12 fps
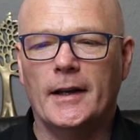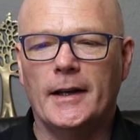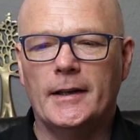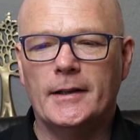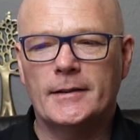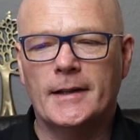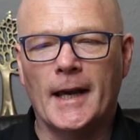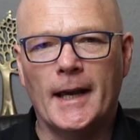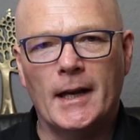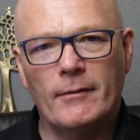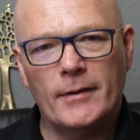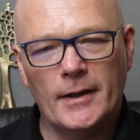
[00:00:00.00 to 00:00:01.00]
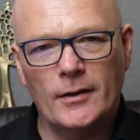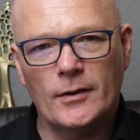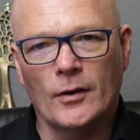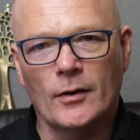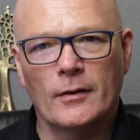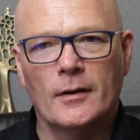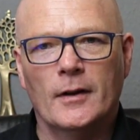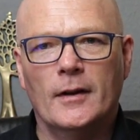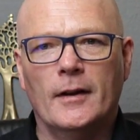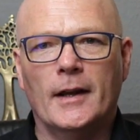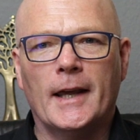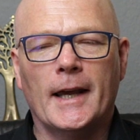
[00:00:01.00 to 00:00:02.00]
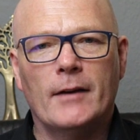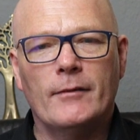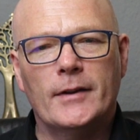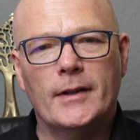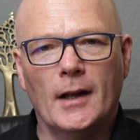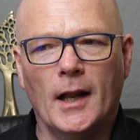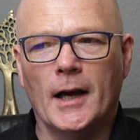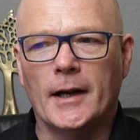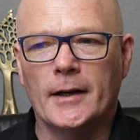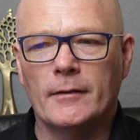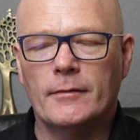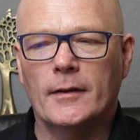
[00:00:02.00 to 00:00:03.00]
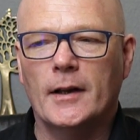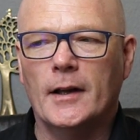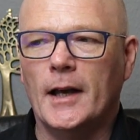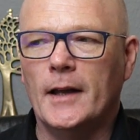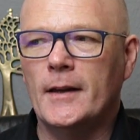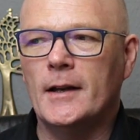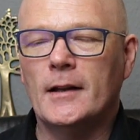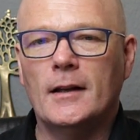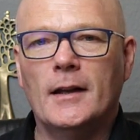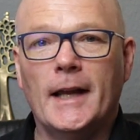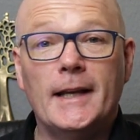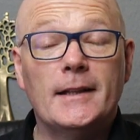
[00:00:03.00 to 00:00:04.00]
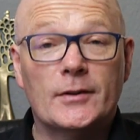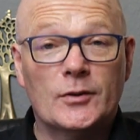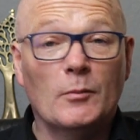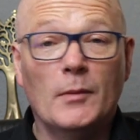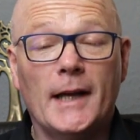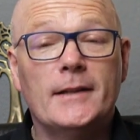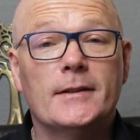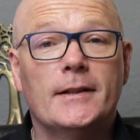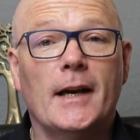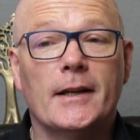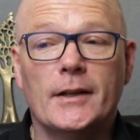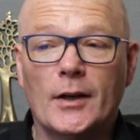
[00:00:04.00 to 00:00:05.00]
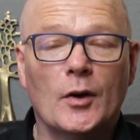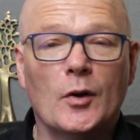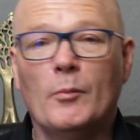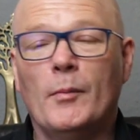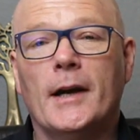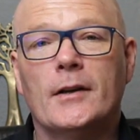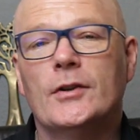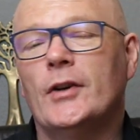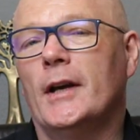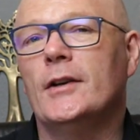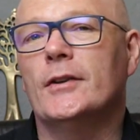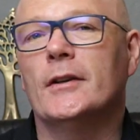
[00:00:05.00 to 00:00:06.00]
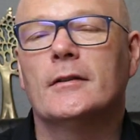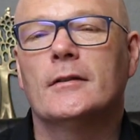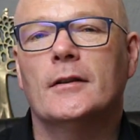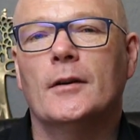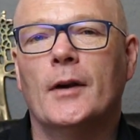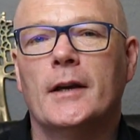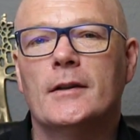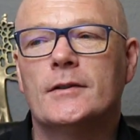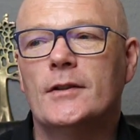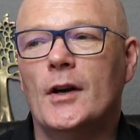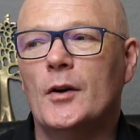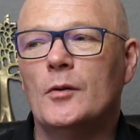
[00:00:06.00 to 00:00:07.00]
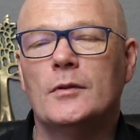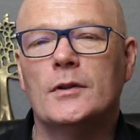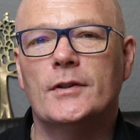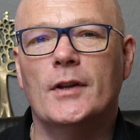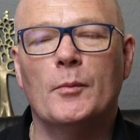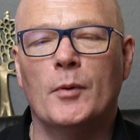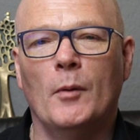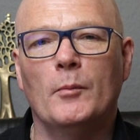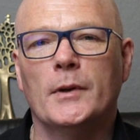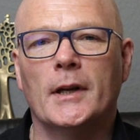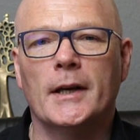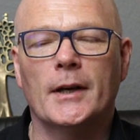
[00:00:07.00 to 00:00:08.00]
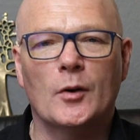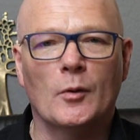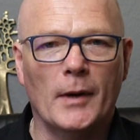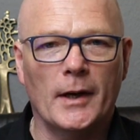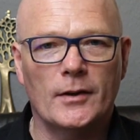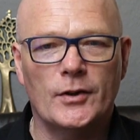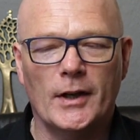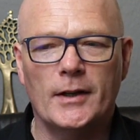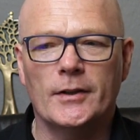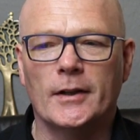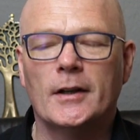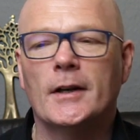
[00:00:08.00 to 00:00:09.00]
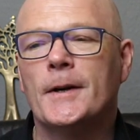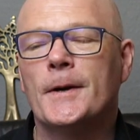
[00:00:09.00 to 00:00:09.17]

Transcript: is getting everything done getting everything live and then at late some later date you can come back and change it okay there's no there's no problem with that you can come back and change it